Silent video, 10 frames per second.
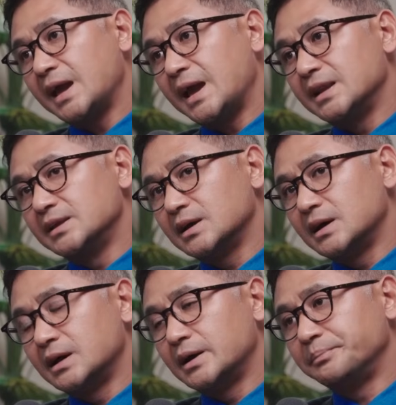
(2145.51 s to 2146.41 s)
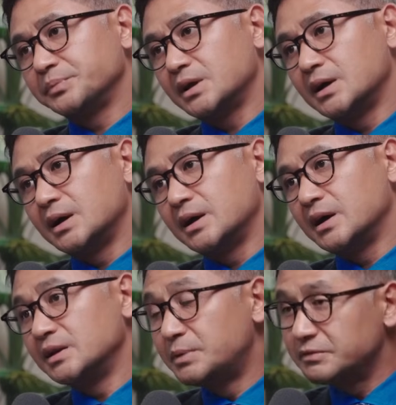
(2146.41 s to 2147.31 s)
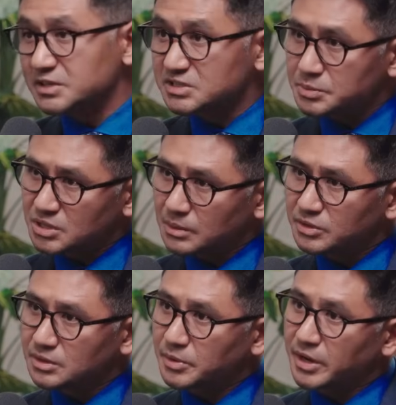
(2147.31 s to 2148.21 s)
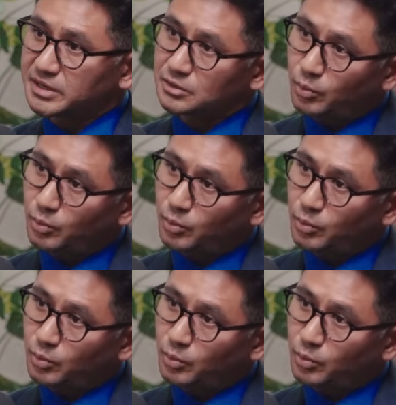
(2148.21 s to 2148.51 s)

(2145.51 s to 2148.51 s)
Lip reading: and a brief description about the product,